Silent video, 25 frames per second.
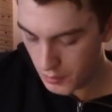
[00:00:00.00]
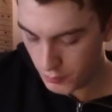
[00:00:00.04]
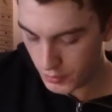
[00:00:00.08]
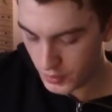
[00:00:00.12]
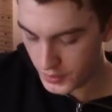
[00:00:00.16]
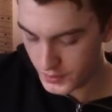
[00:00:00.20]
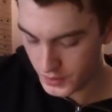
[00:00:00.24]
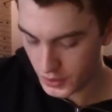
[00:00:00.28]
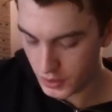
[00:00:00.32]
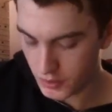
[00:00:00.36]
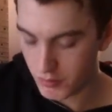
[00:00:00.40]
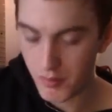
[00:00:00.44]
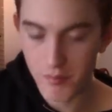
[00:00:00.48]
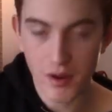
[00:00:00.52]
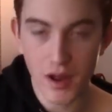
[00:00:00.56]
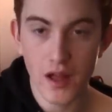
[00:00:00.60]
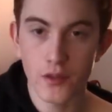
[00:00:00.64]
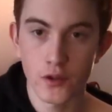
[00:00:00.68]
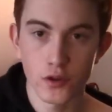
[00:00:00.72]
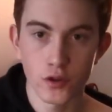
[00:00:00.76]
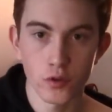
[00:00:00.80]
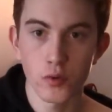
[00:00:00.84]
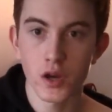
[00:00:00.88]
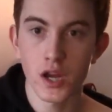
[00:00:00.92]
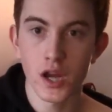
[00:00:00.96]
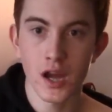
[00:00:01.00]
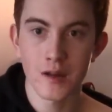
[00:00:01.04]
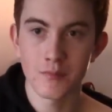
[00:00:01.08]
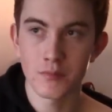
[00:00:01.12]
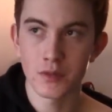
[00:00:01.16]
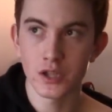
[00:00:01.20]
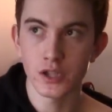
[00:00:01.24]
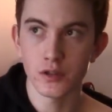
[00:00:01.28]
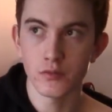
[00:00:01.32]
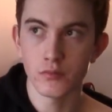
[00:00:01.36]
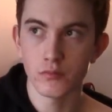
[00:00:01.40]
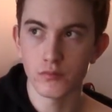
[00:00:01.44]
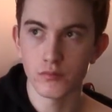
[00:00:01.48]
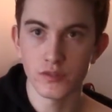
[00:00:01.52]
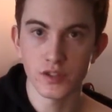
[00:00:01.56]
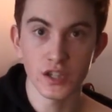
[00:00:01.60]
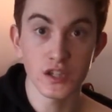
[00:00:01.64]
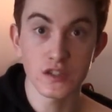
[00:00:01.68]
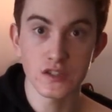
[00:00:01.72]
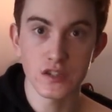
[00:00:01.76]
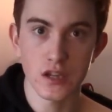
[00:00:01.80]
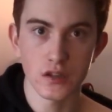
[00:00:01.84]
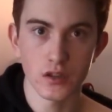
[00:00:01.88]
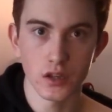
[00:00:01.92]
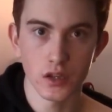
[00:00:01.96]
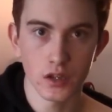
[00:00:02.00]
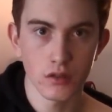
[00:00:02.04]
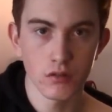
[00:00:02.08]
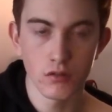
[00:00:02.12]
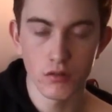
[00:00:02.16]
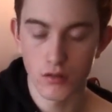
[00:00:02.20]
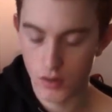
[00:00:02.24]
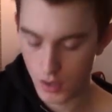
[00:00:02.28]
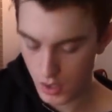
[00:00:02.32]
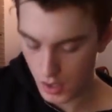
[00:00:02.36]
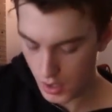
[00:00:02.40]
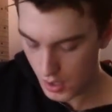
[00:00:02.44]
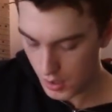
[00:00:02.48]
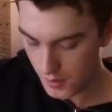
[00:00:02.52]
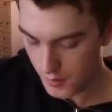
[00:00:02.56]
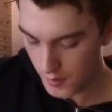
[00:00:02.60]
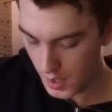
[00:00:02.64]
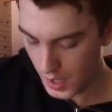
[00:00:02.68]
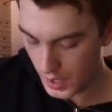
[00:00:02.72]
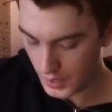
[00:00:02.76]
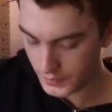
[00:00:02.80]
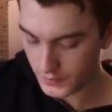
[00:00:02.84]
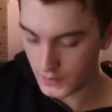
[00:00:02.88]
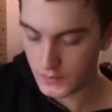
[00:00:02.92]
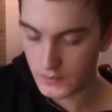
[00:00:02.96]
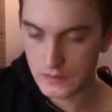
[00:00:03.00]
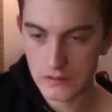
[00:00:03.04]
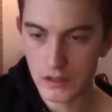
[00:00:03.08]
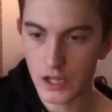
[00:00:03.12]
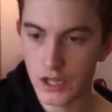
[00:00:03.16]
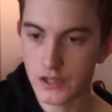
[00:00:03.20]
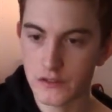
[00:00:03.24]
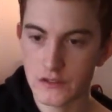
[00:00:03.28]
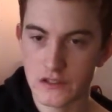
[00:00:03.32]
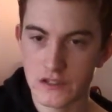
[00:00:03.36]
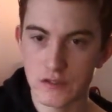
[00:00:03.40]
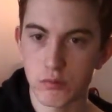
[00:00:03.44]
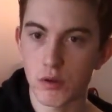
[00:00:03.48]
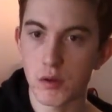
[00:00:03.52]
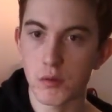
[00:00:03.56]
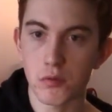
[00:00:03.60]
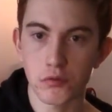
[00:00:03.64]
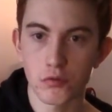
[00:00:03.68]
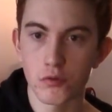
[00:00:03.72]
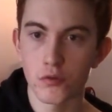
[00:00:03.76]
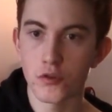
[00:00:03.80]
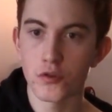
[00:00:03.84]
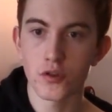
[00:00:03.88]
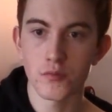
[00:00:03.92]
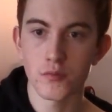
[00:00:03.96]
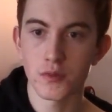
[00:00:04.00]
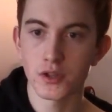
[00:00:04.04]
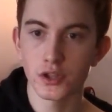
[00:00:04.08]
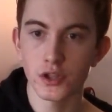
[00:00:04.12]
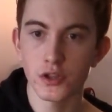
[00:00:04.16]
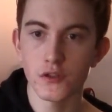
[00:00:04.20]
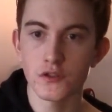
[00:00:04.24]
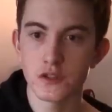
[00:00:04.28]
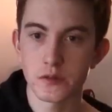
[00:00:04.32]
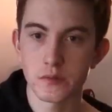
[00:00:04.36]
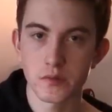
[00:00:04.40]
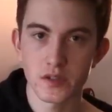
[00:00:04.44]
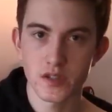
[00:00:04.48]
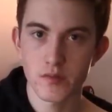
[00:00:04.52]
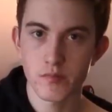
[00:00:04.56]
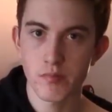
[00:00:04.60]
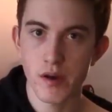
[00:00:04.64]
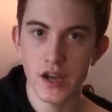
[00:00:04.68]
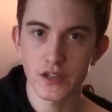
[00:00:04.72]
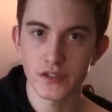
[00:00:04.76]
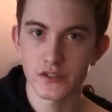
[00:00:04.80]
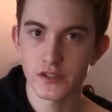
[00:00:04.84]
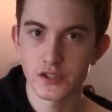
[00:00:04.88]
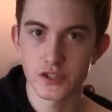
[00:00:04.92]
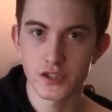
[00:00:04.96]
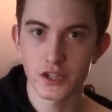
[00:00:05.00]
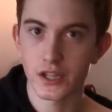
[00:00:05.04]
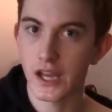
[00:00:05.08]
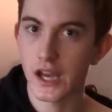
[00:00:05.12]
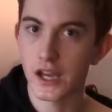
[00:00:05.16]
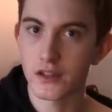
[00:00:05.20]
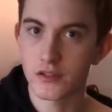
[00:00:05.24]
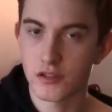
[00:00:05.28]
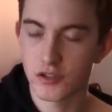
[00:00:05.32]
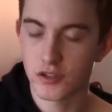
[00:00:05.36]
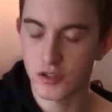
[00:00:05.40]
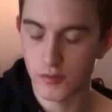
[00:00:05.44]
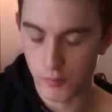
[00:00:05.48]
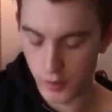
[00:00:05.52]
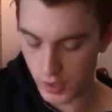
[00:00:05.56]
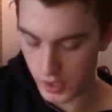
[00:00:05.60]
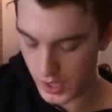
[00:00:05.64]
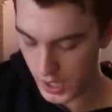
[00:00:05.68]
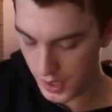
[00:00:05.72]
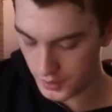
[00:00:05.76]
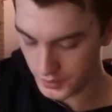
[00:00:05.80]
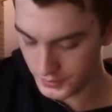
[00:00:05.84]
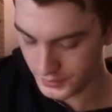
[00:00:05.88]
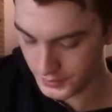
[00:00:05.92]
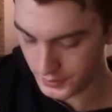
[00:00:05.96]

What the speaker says: When I say coming back the other way, I mean descending. I tend to like to sweep through them and use them as a passage to get to somewhere else.